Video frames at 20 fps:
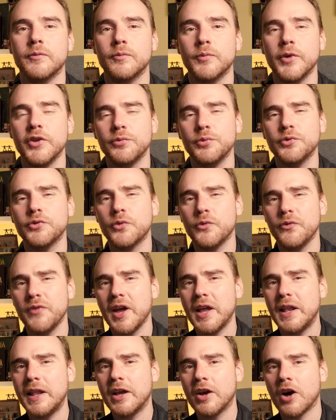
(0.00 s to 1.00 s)
which was
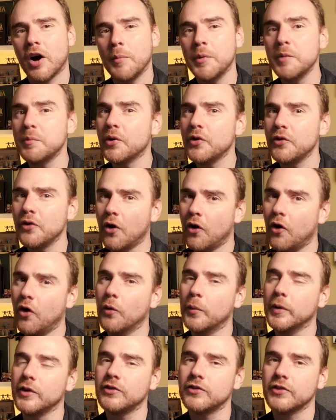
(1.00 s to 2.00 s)
fairly common but not
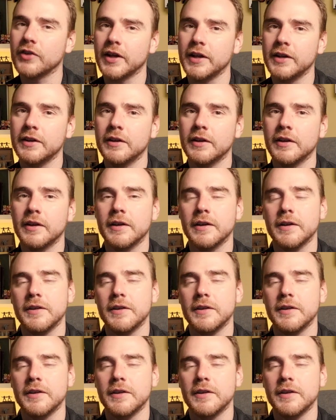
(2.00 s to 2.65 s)
always seen,